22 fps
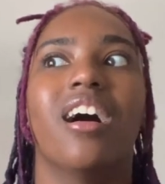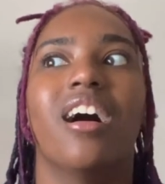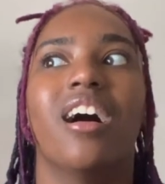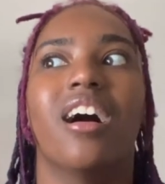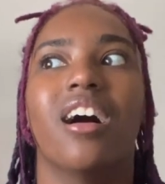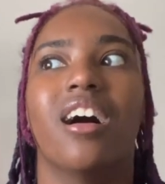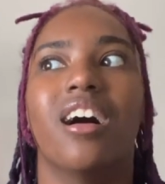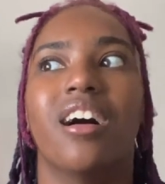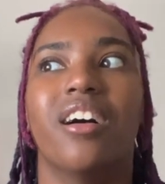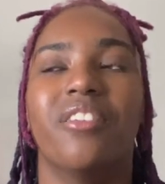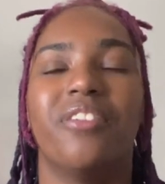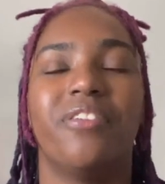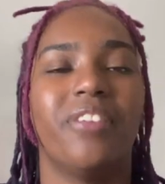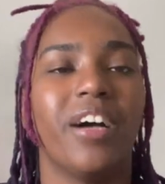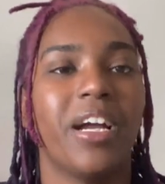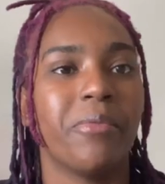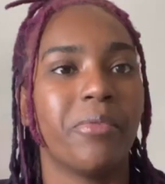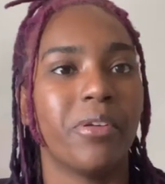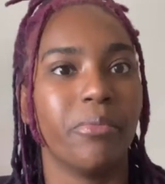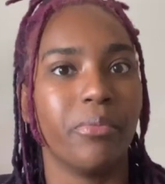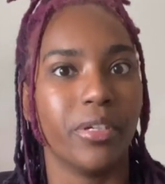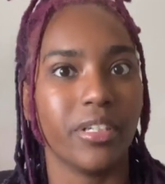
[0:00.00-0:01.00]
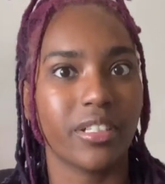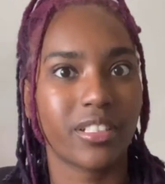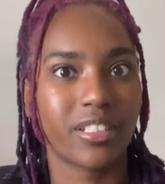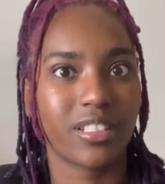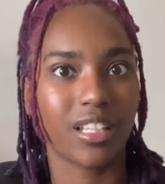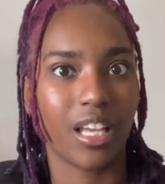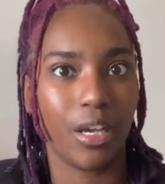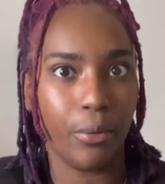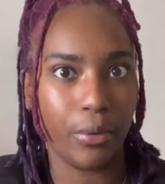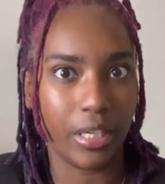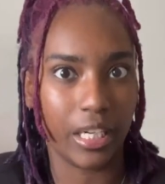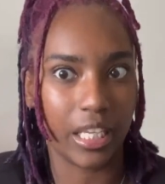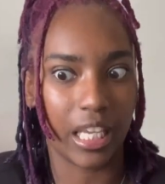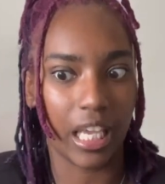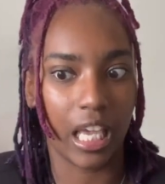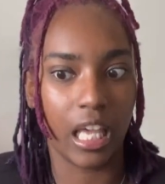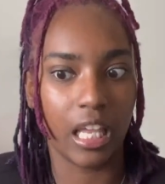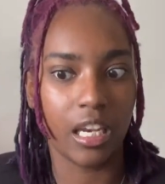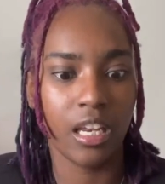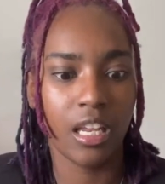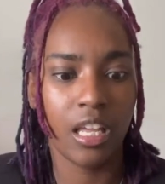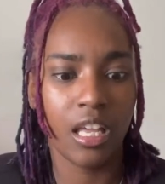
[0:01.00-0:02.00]
uh, fiber books I want to
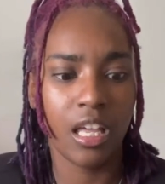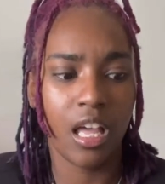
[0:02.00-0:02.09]
get.